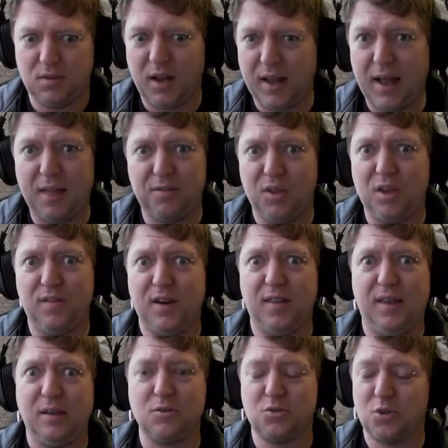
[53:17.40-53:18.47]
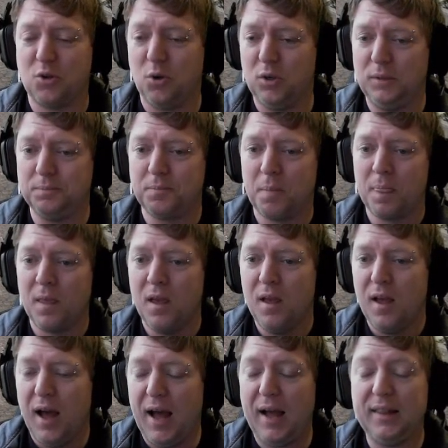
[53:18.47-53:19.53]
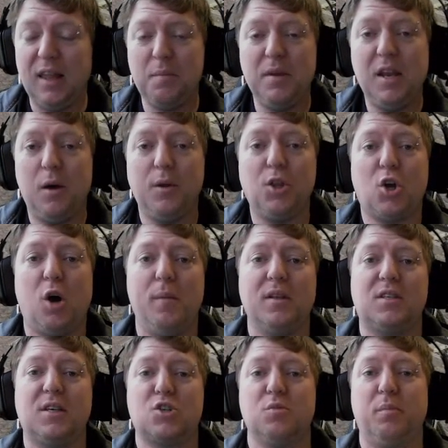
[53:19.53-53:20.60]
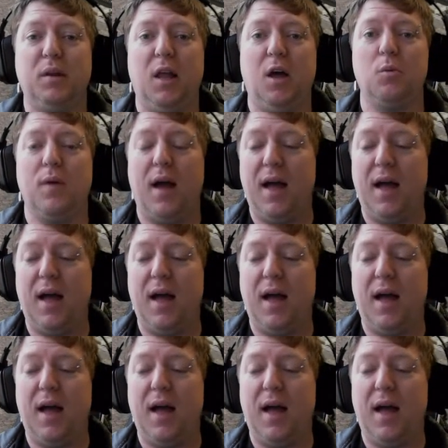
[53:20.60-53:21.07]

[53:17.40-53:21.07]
I can't think of anything else to call it, let me know in the comment section below.